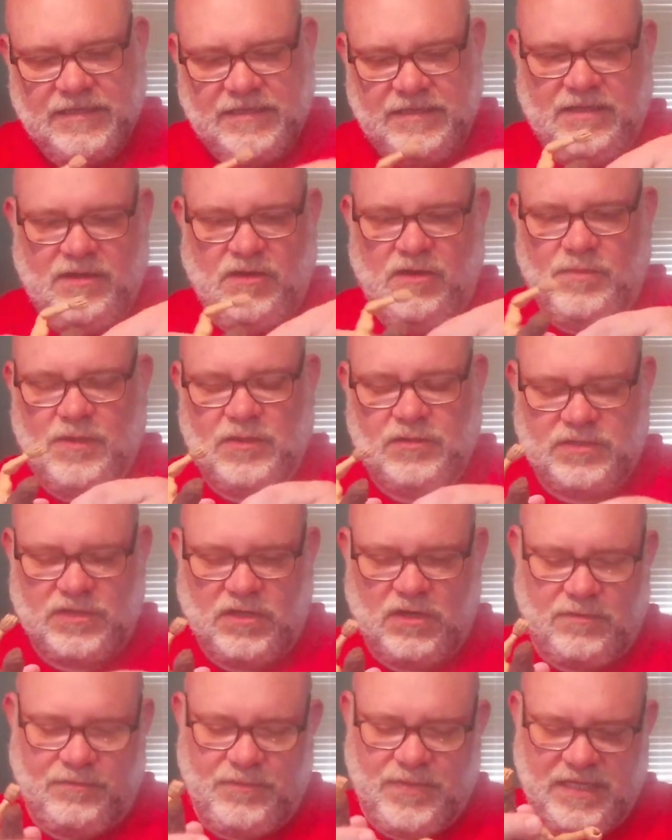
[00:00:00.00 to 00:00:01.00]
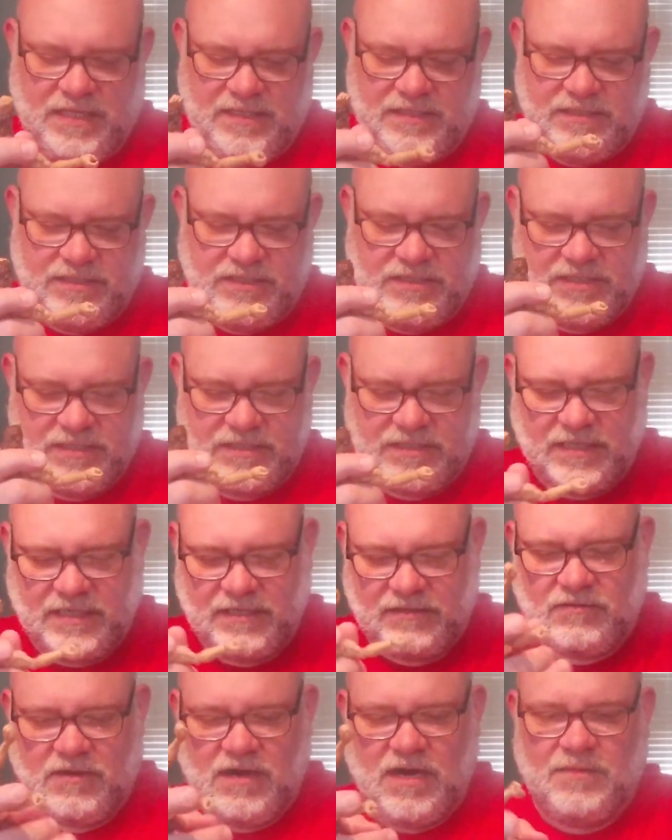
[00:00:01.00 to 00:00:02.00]
The elbows are pinless, just
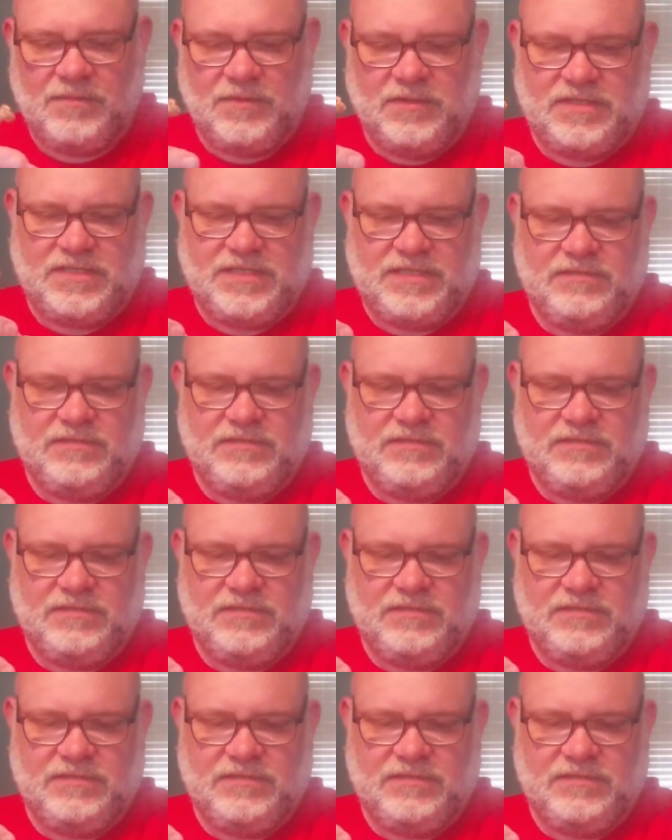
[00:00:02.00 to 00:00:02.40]
like Roberts.